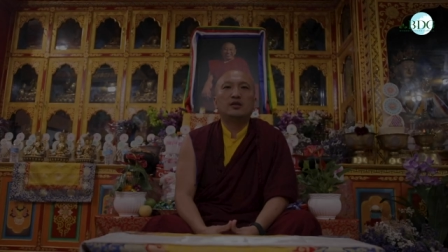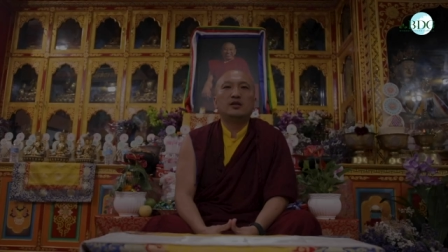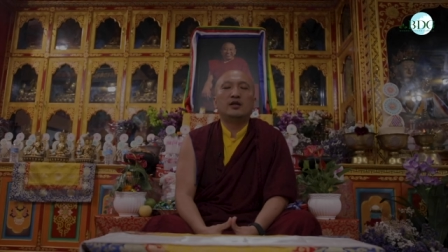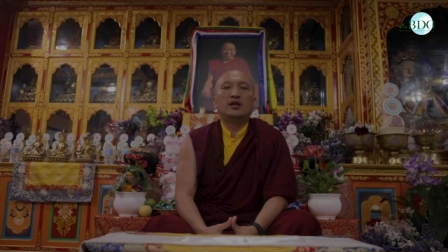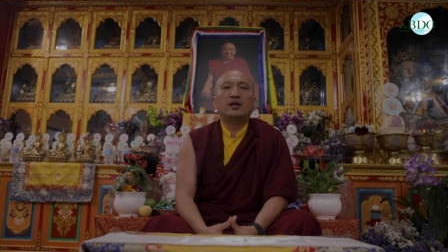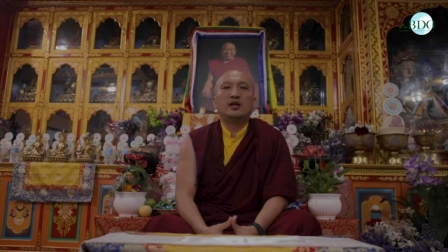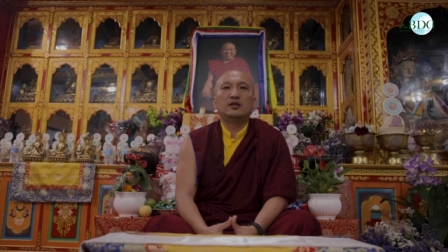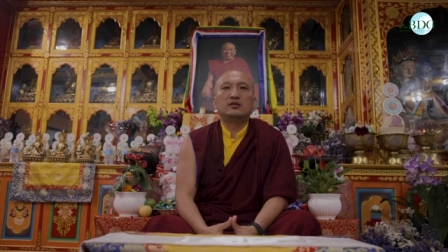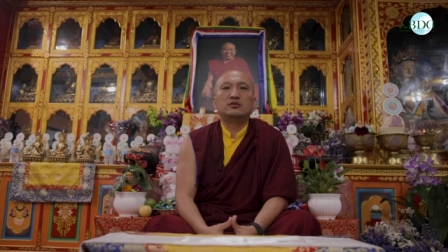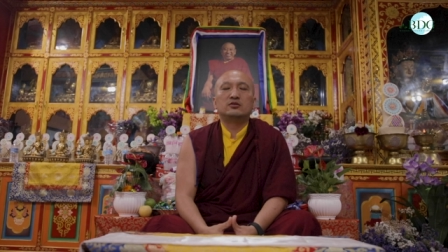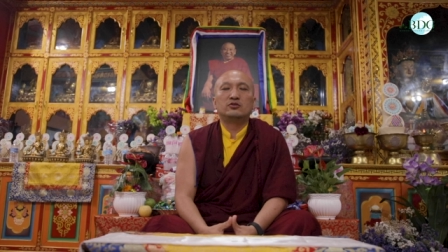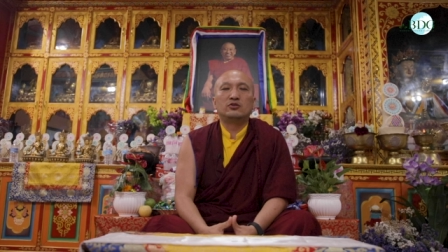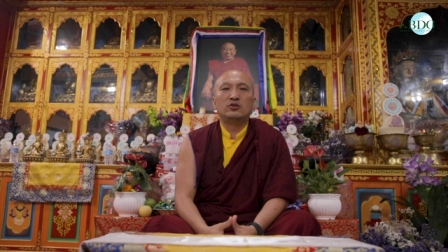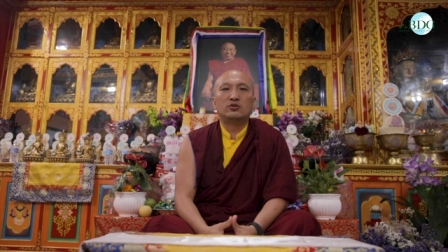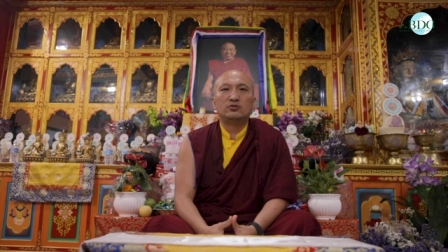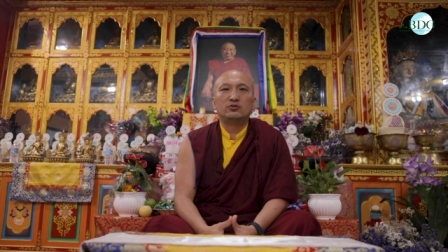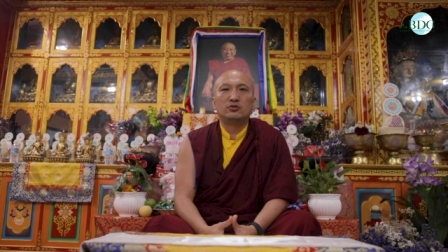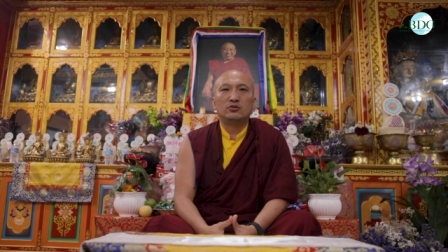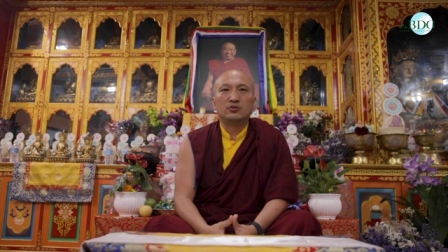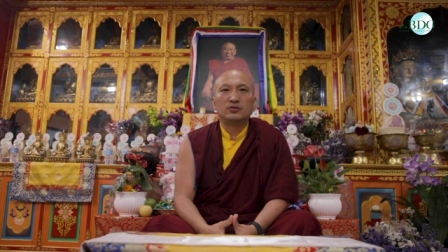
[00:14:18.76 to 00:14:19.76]
And
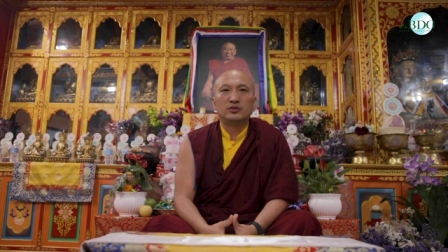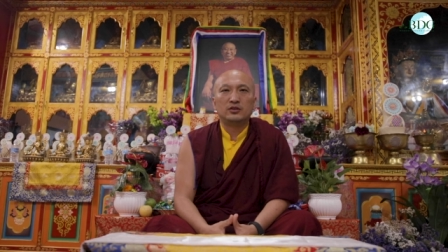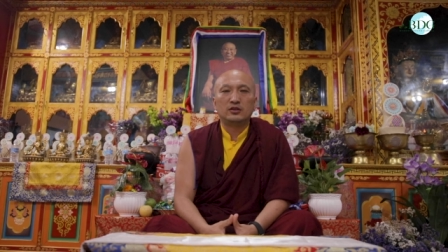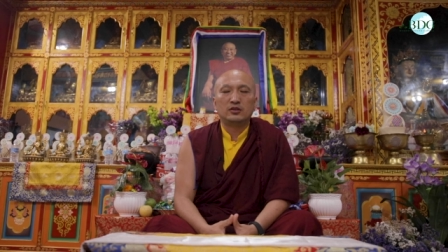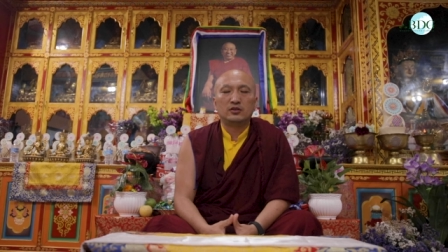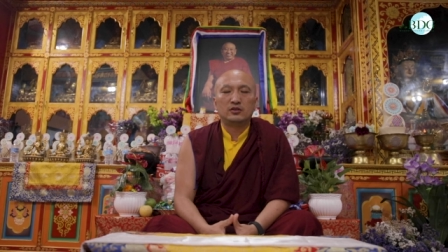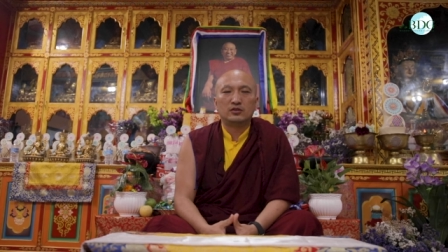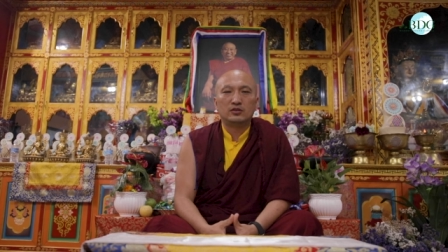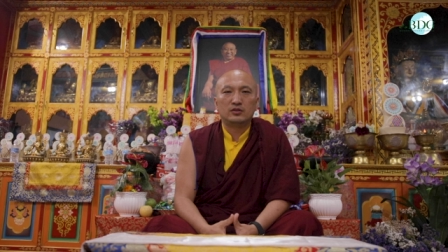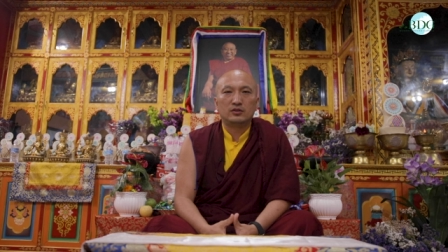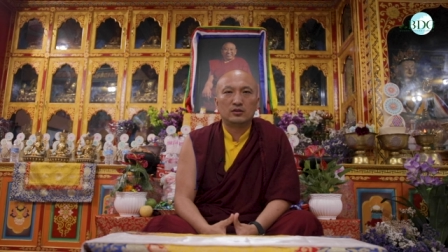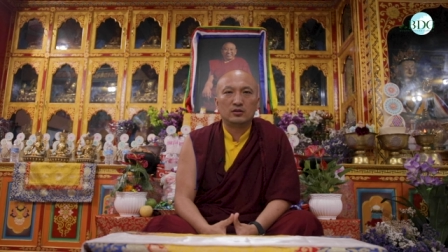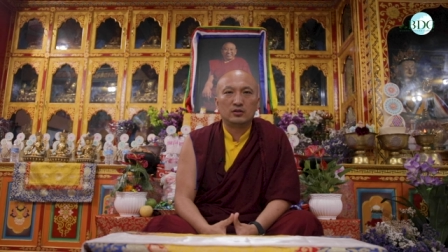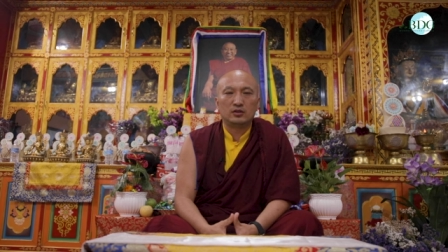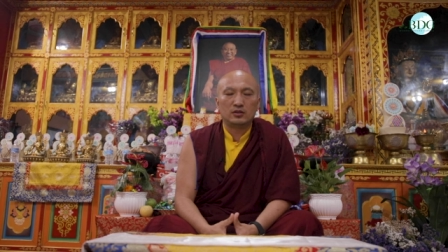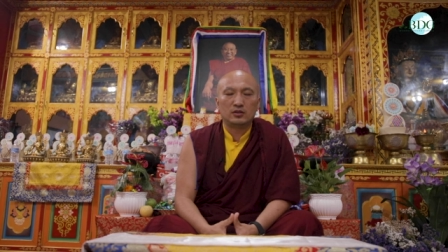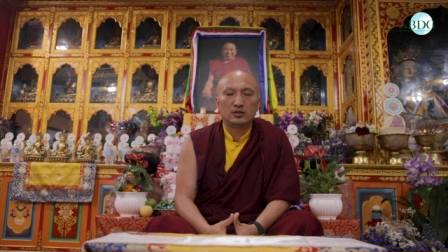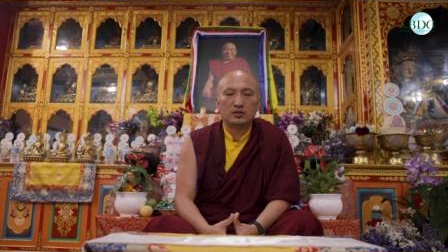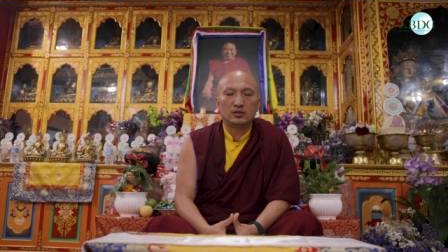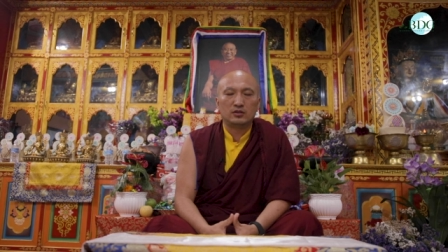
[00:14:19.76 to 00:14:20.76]
not only
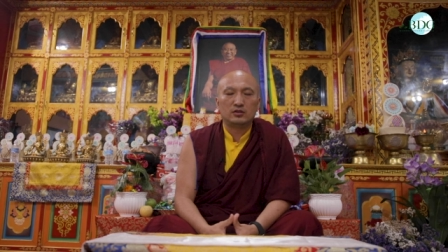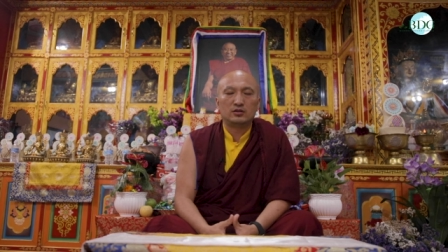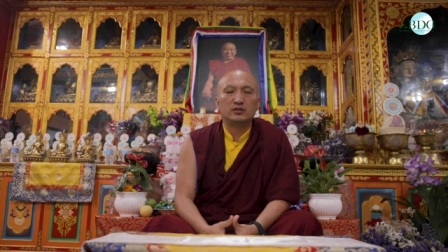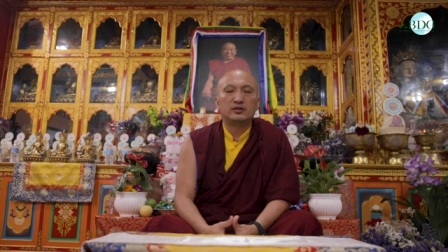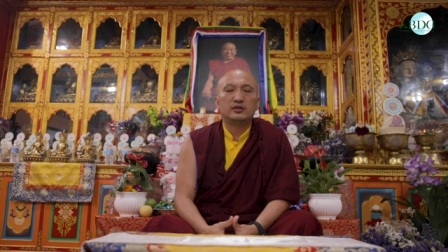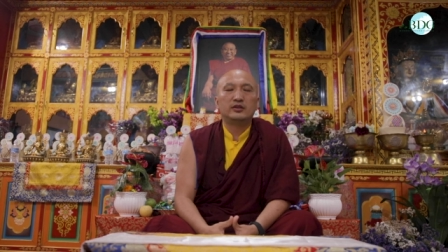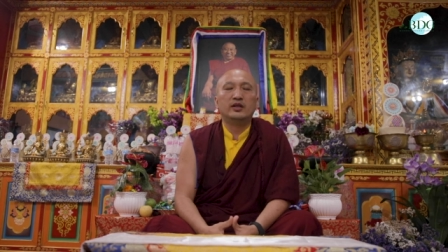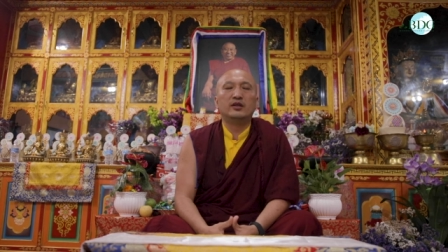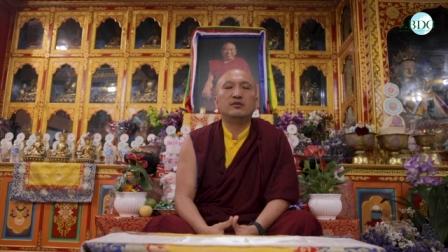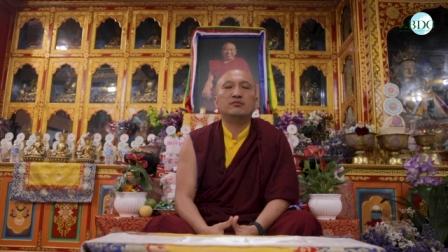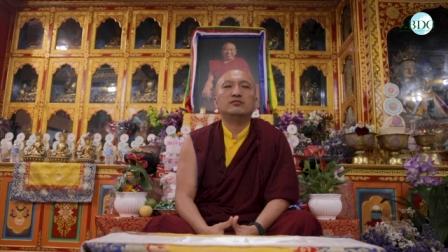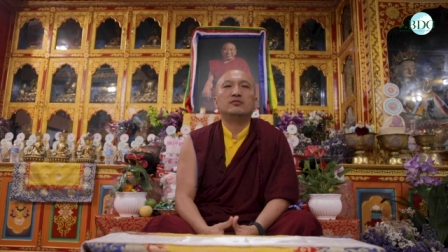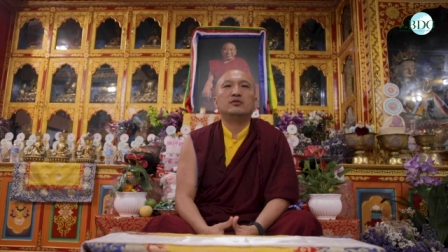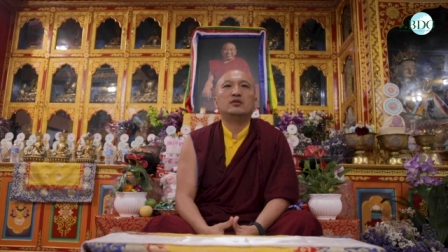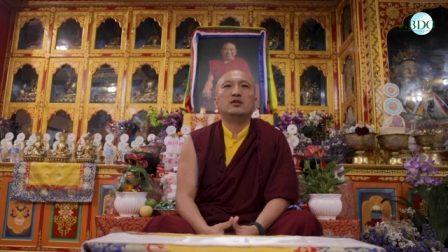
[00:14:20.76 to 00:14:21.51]
them,